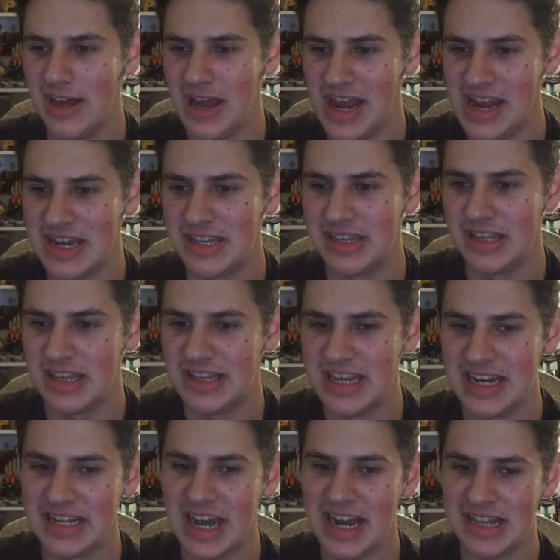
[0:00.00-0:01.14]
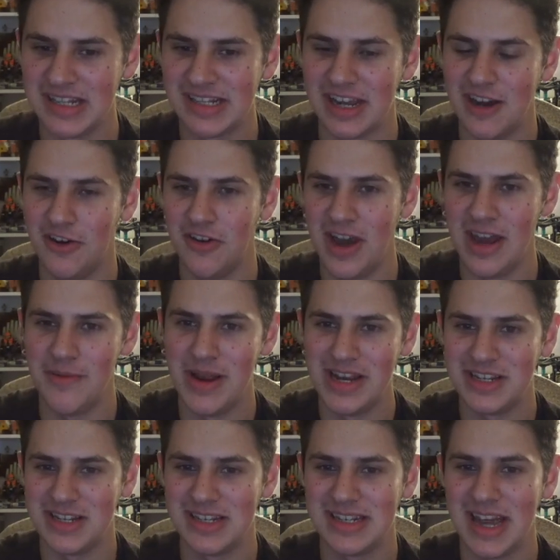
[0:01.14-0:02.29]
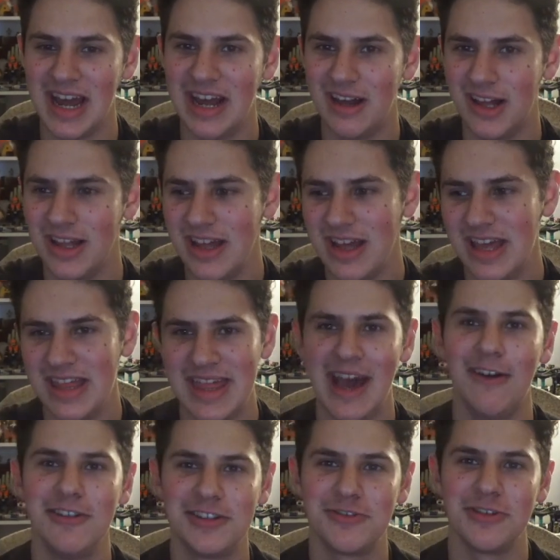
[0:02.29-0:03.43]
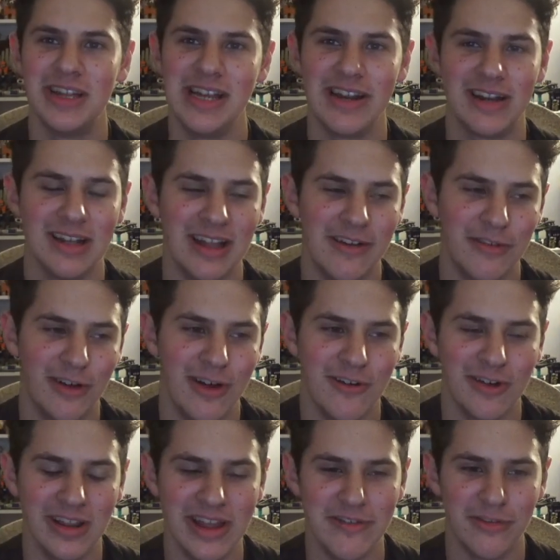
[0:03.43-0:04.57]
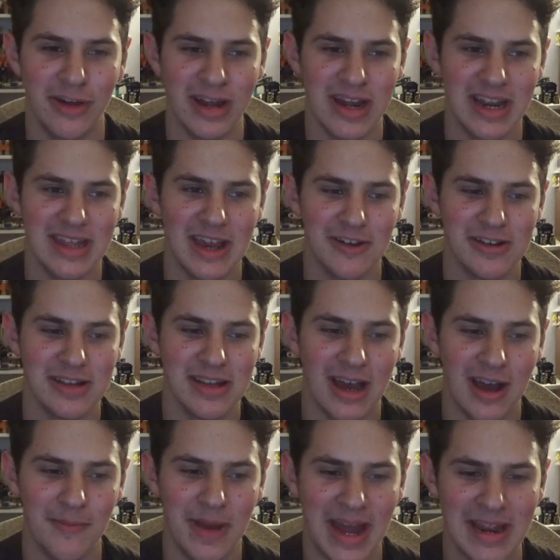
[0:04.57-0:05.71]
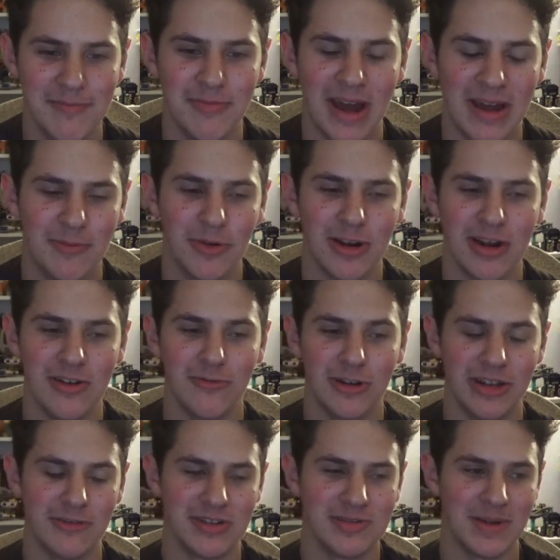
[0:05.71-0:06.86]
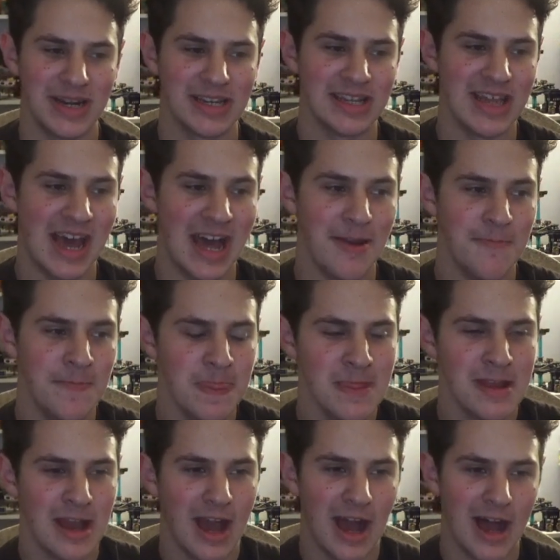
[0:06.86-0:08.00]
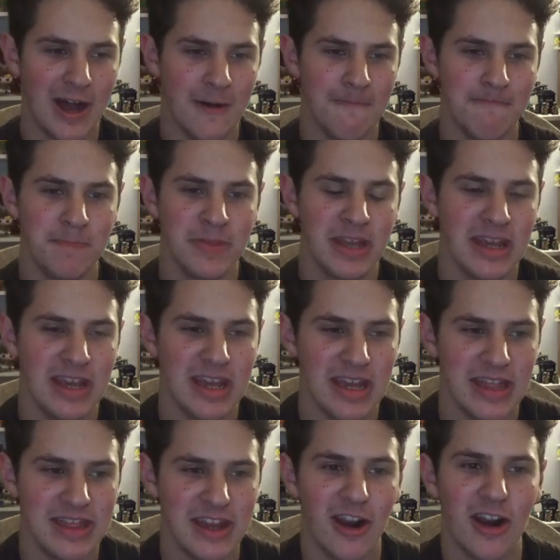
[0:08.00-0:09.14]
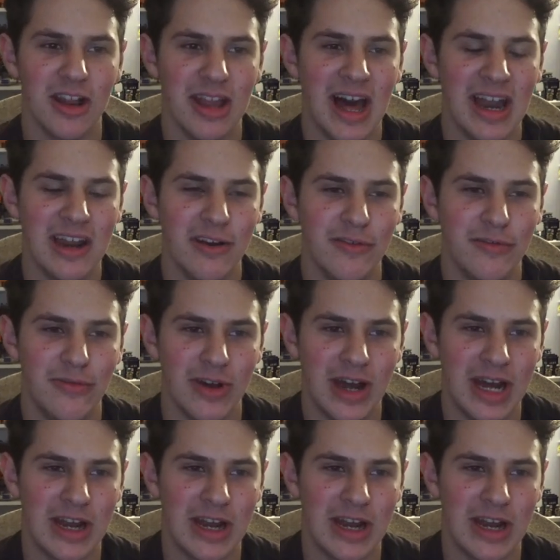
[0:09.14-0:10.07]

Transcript: in the Teen Titans Go animation style. That was really clever and really funny. That was I really respected that. There are a lot of